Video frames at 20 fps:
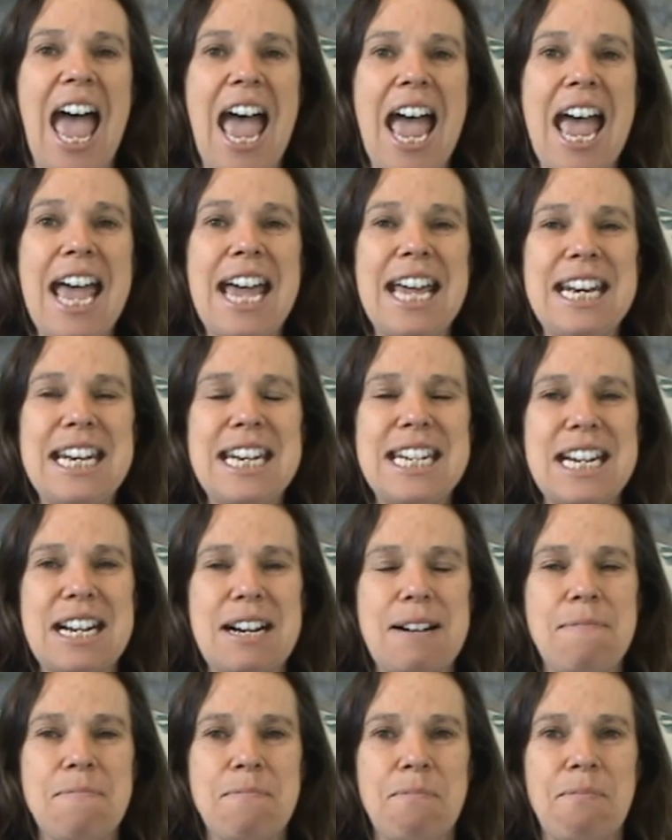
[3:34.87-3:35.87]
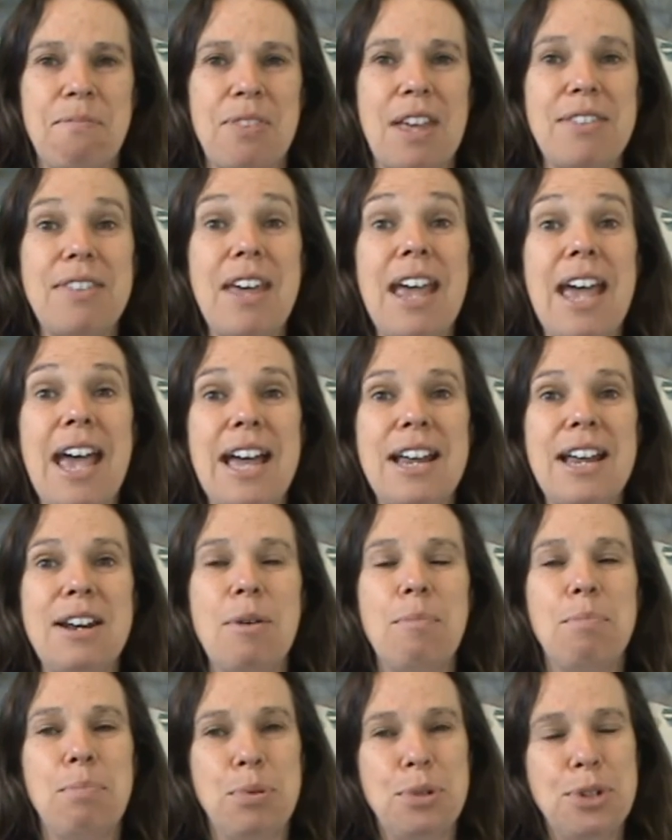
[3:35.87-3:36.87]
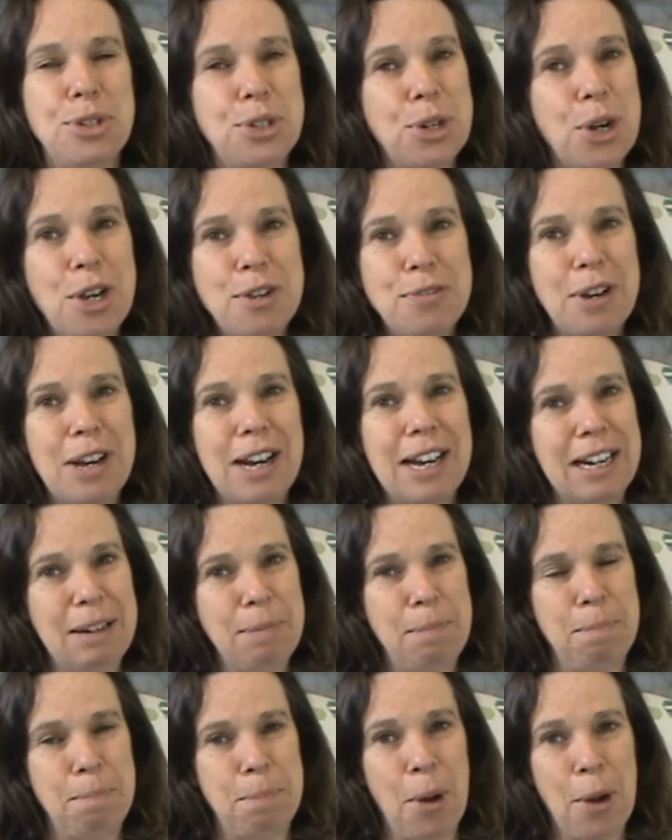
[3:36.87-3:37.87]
and they had pushed over a